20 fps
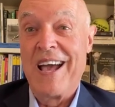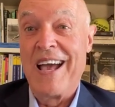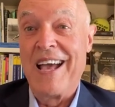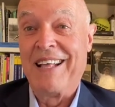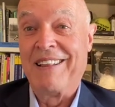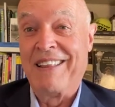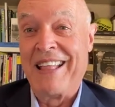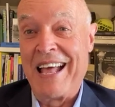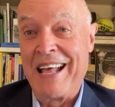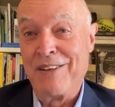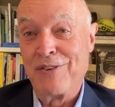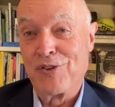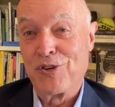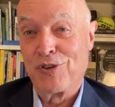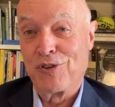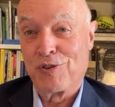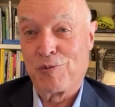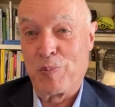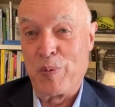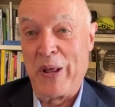a
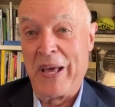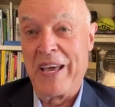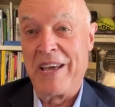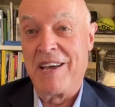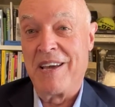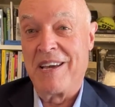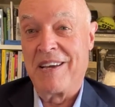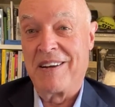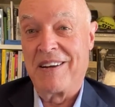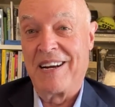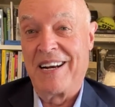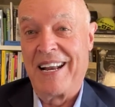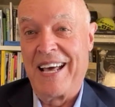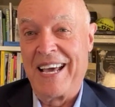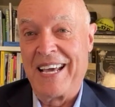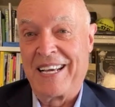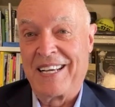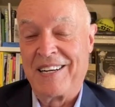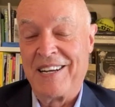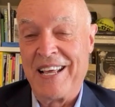dangerous player
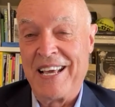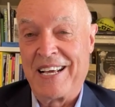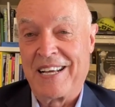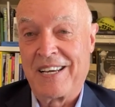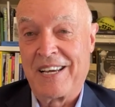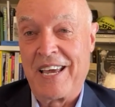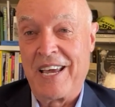like Nick